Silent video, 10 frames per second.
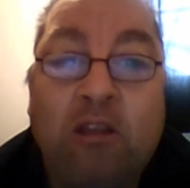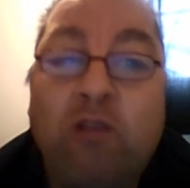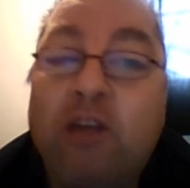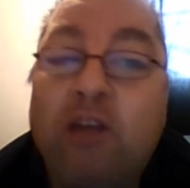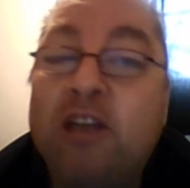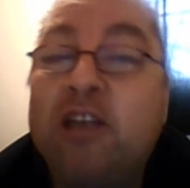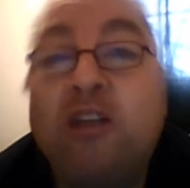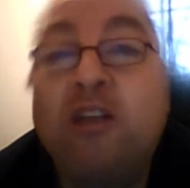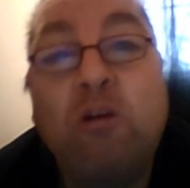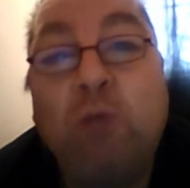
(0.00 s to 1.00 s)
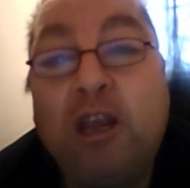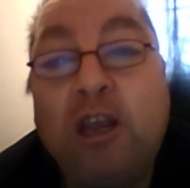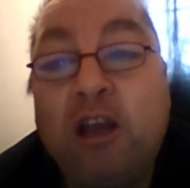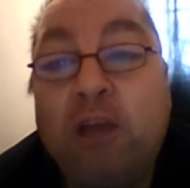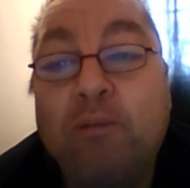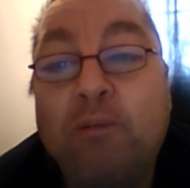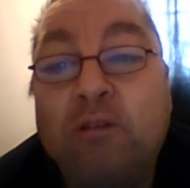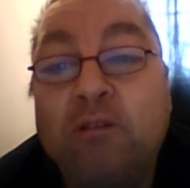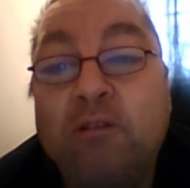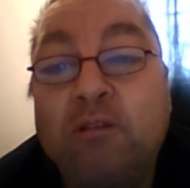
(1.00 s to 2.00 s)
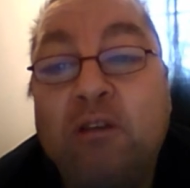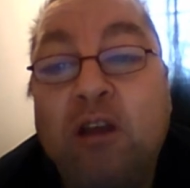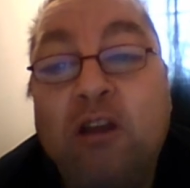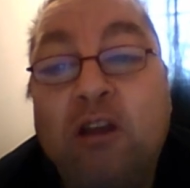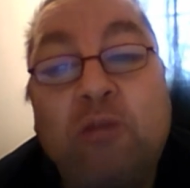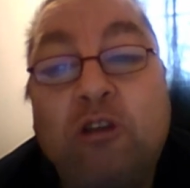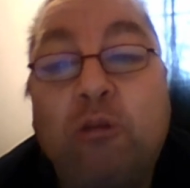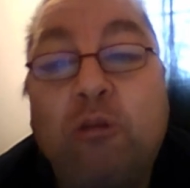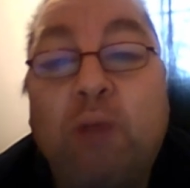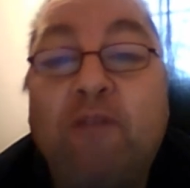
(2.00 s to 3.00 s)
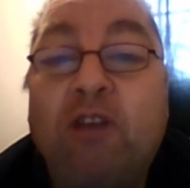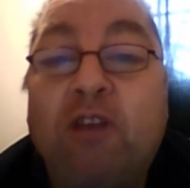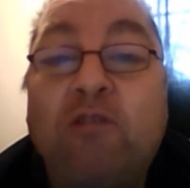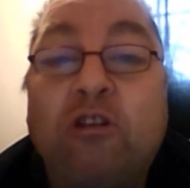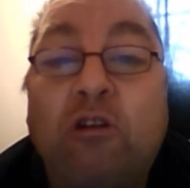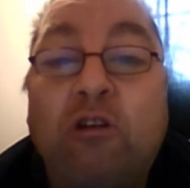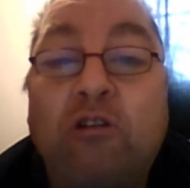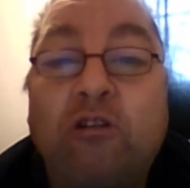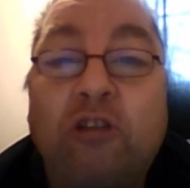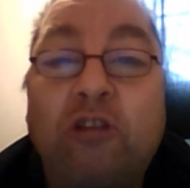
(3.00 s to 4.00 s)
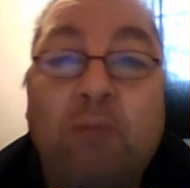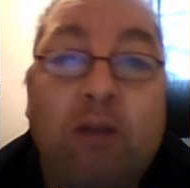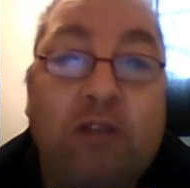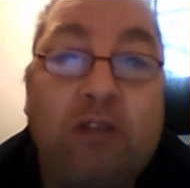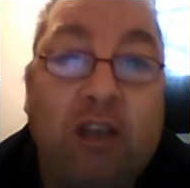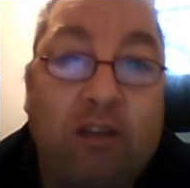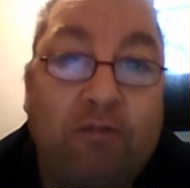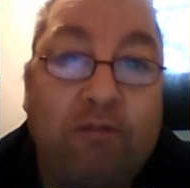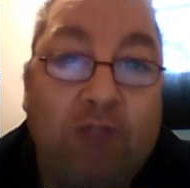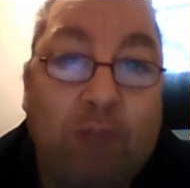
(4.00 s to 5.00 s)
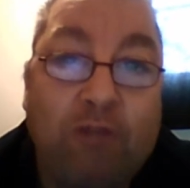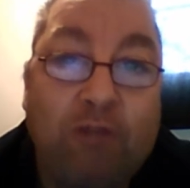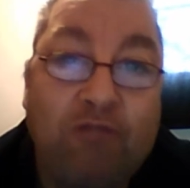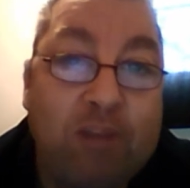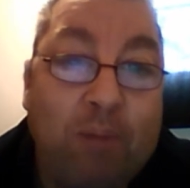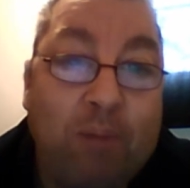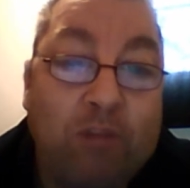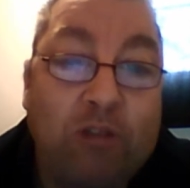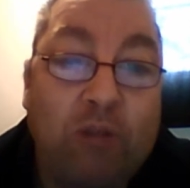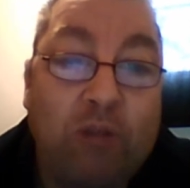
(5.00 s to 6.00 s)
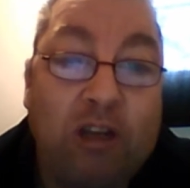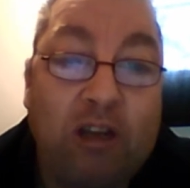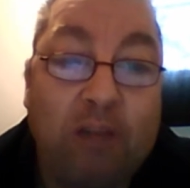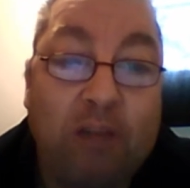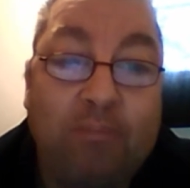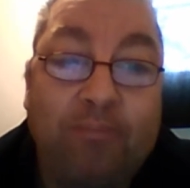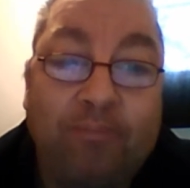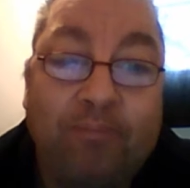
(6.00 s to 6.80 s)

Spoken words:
The new kidney did not wake up, and I was told by various doctors it might take up to 3 months to wake up.